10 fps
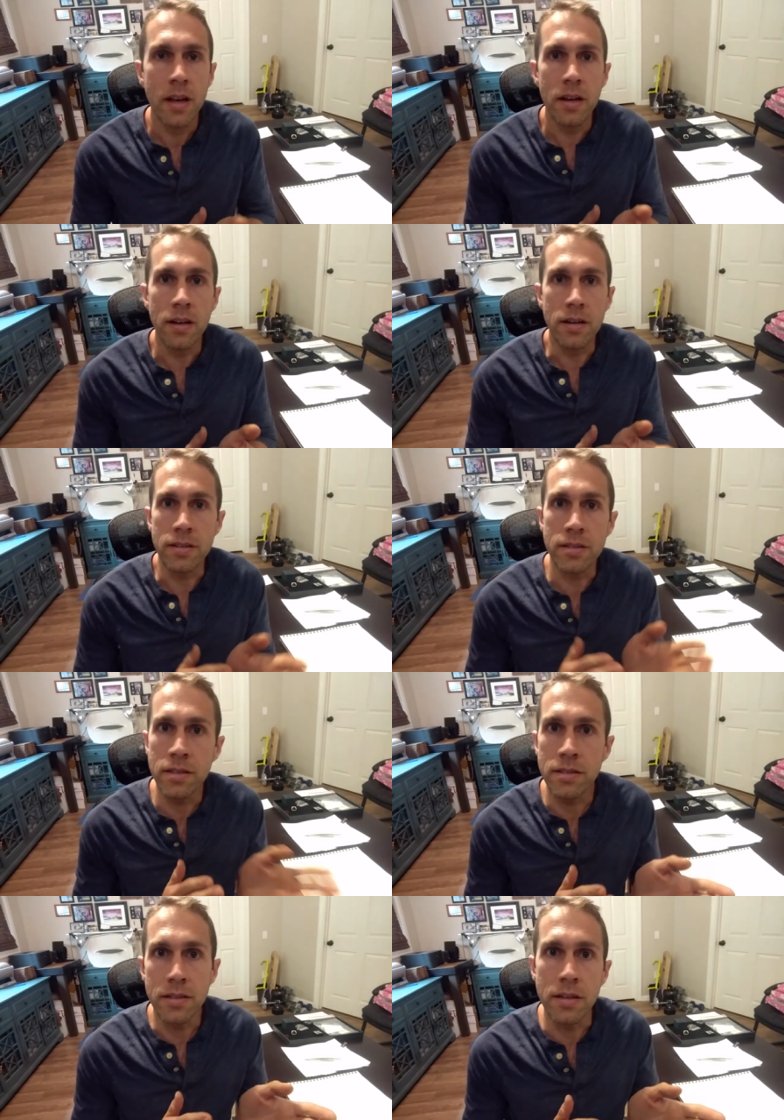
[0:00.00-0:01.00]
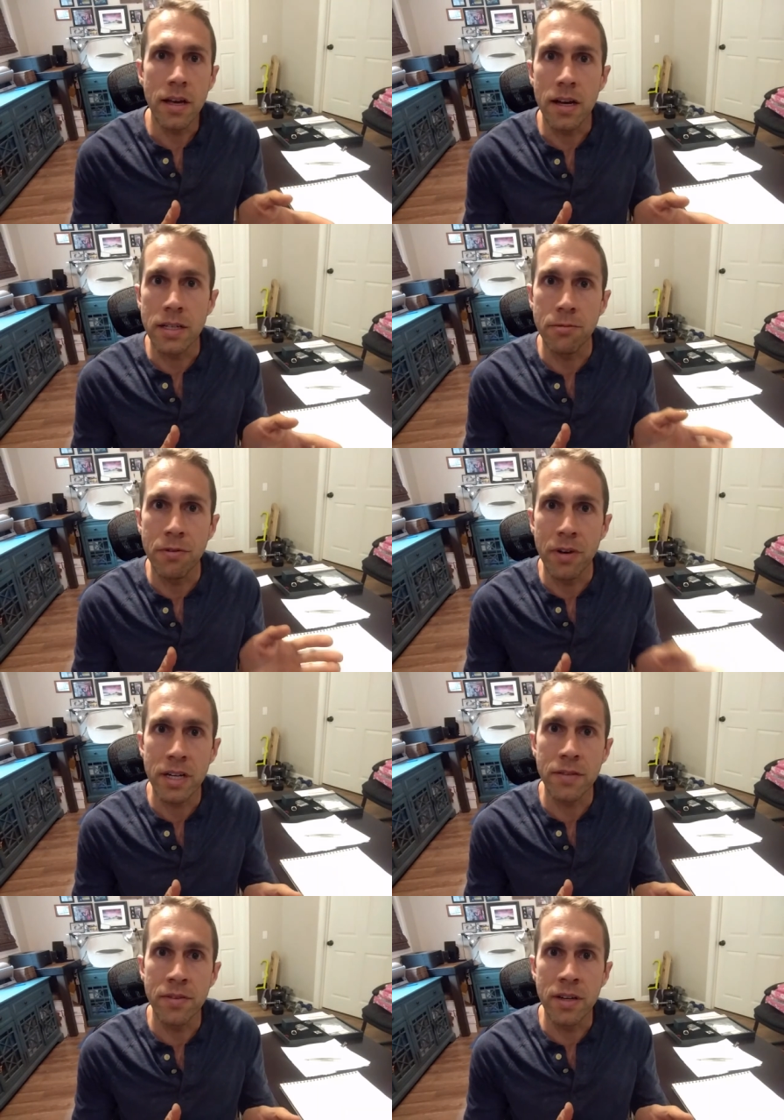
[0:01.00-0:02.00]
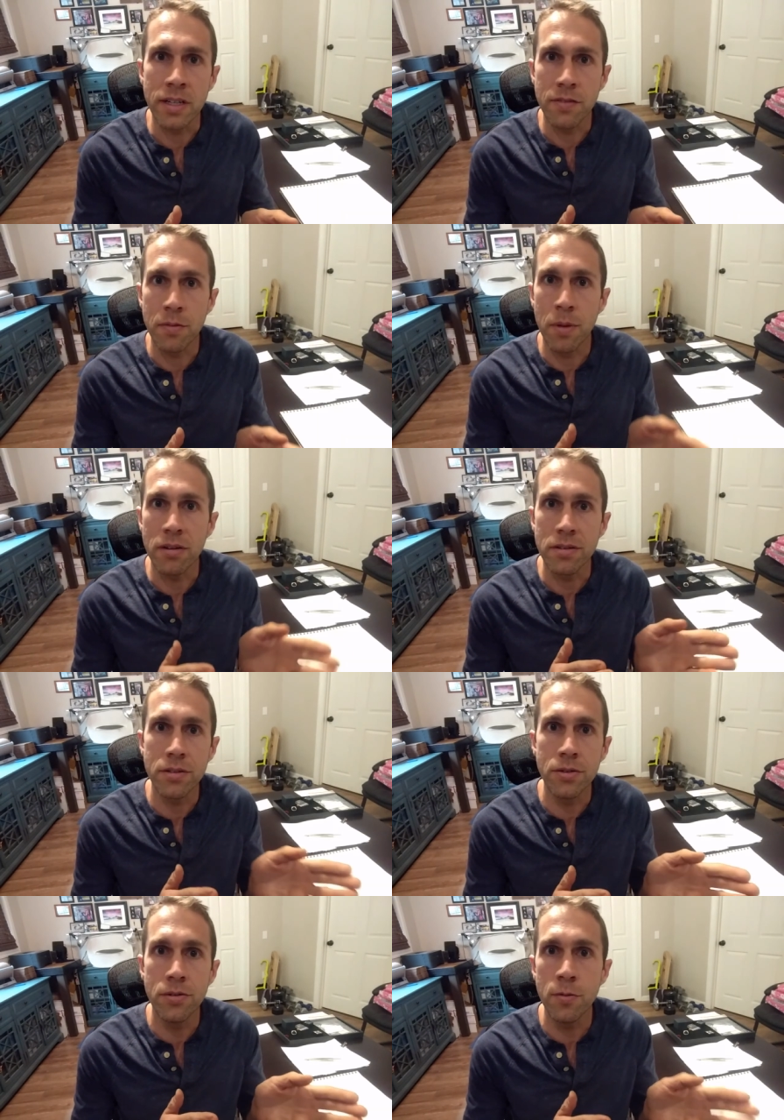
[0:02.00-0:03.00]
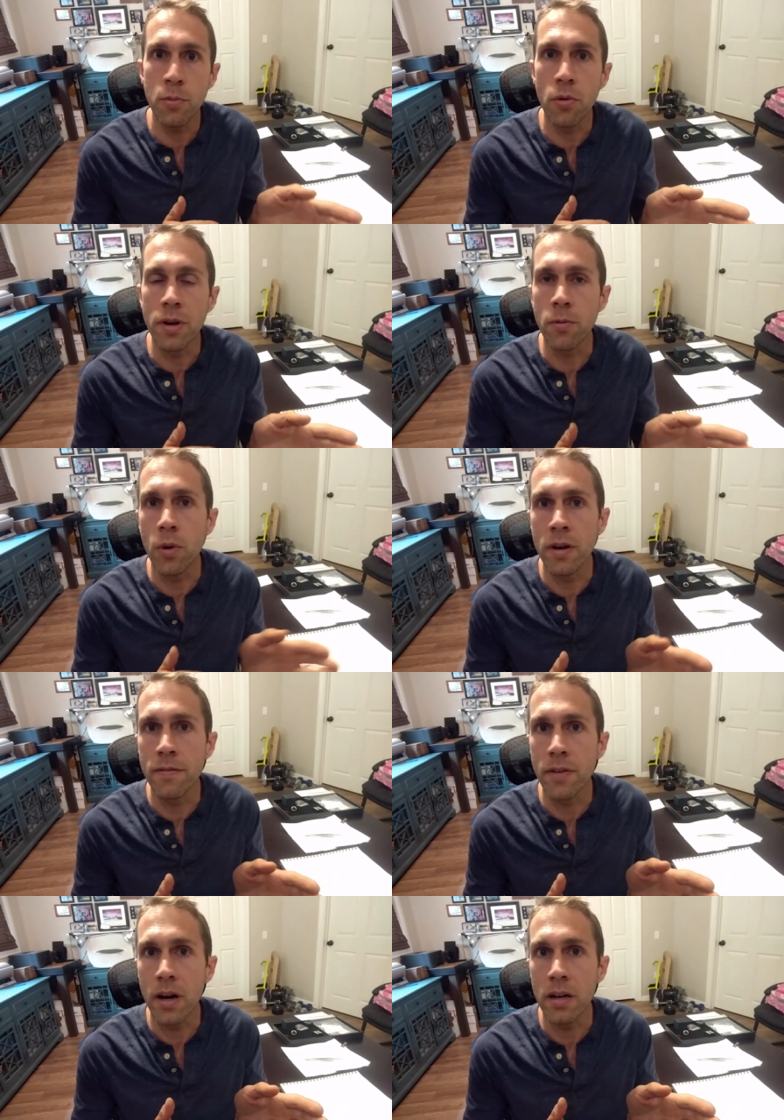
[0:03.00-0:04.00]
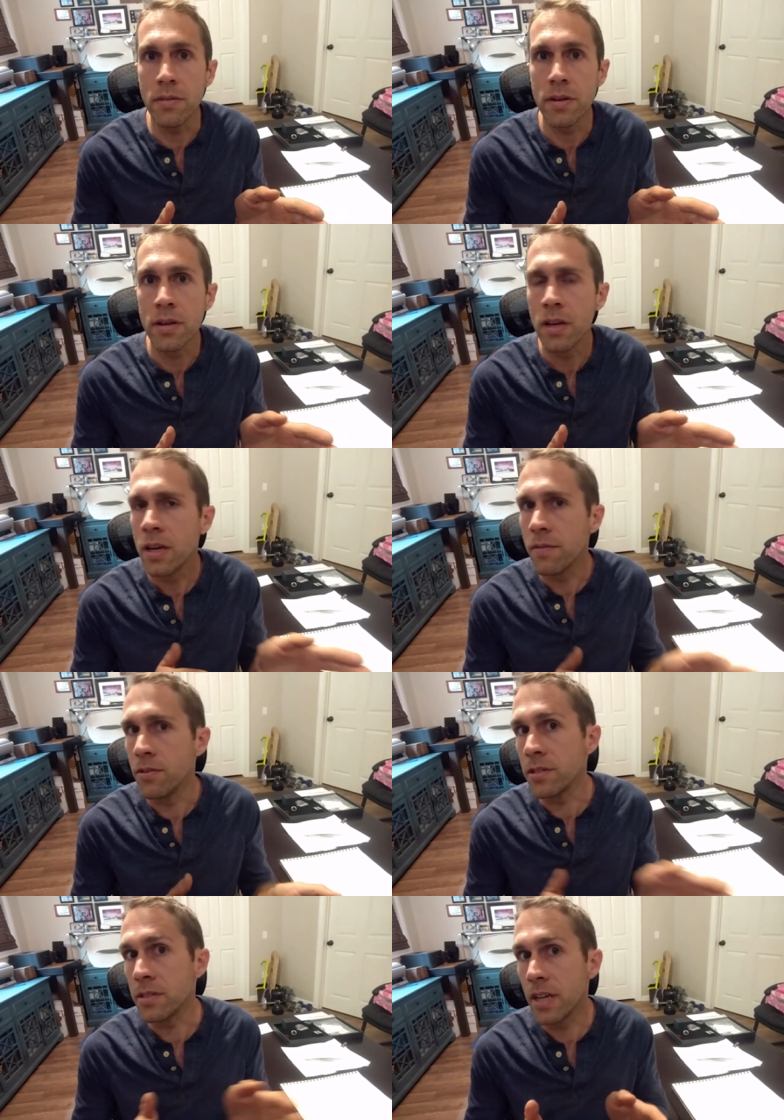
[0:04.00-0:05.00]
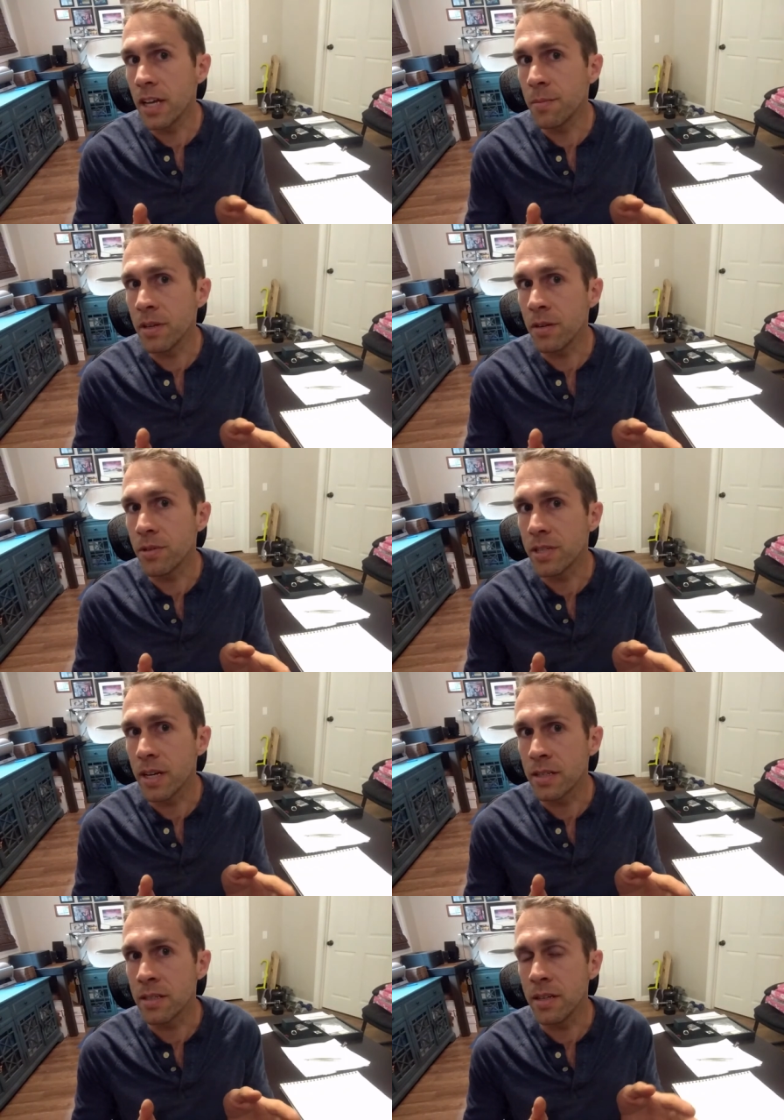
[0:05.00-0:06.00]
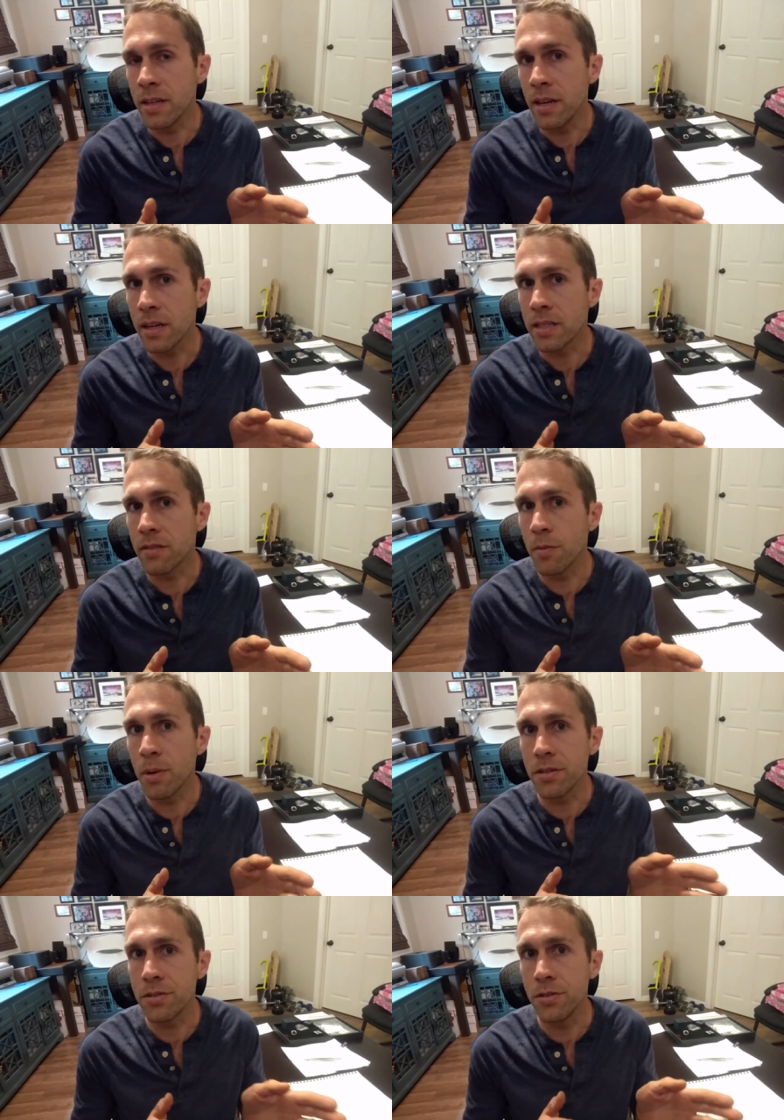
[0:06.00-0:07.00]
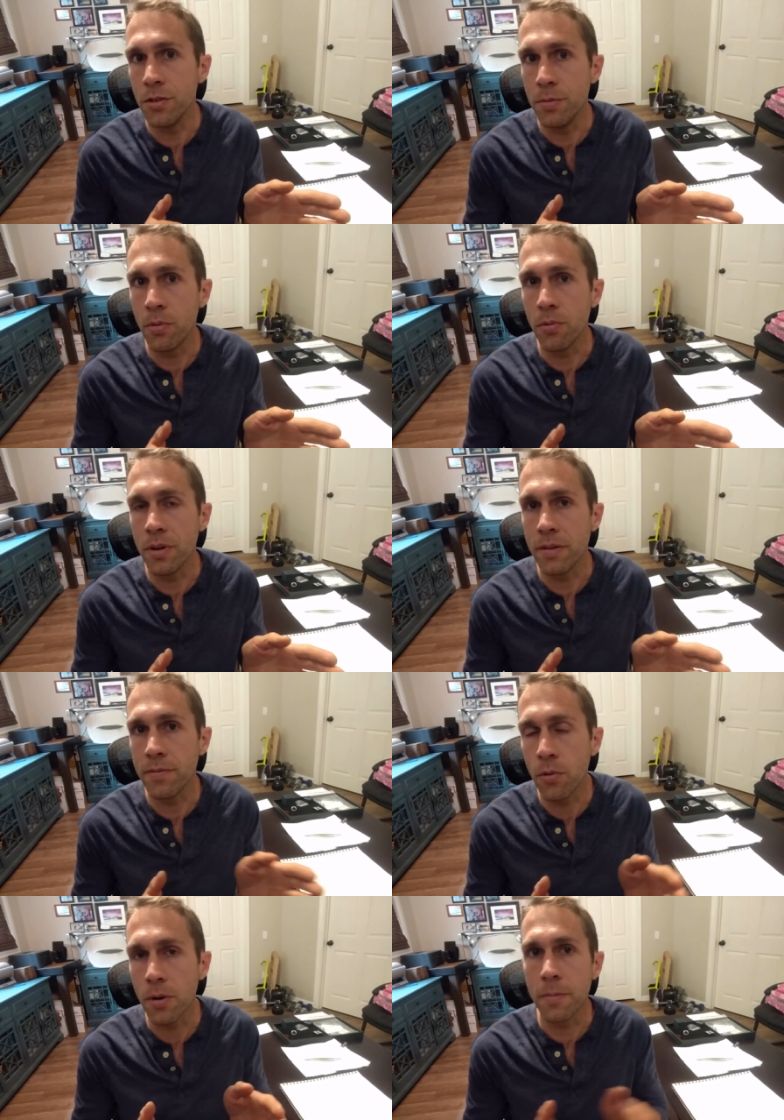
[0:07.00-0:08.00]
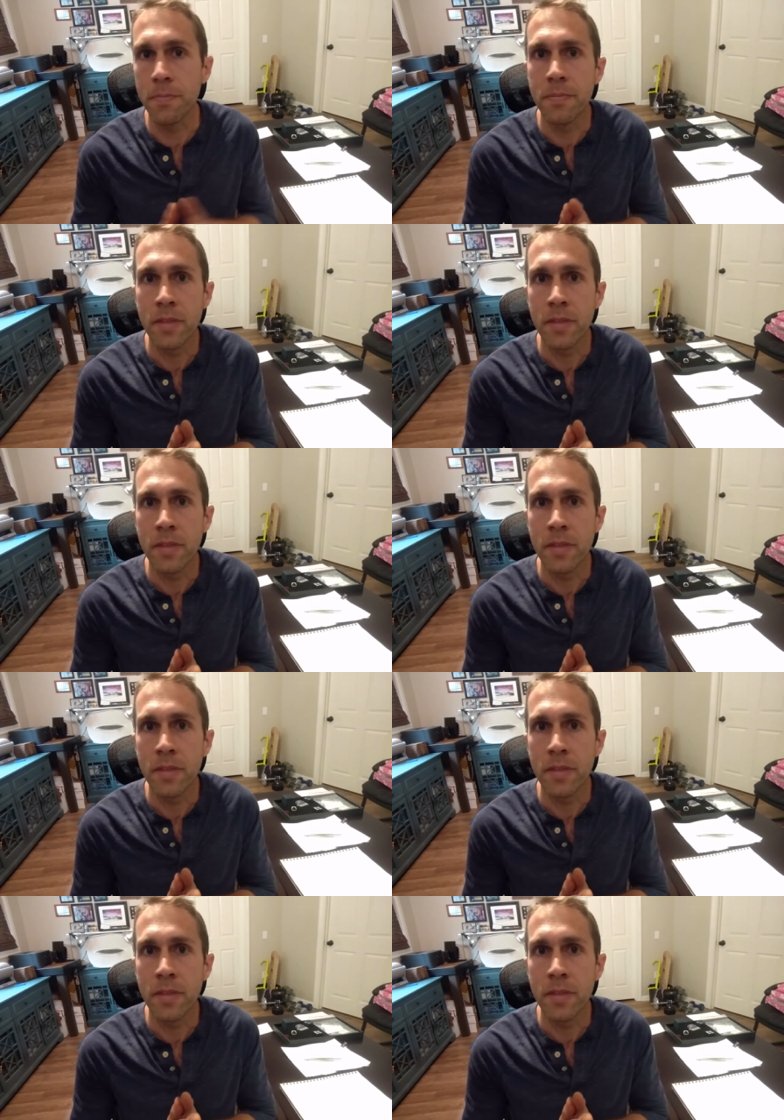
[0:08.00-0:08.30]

Uh, CZ has a refractive index of about 2.15 versus diamond, which has an index of about 2.4.